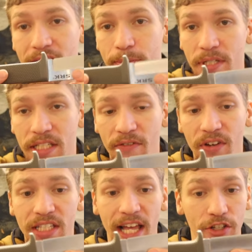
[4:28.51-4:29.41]

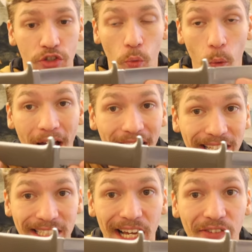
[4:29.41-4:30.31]
specifics as to why
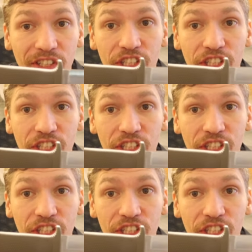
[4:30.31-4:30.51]
this knife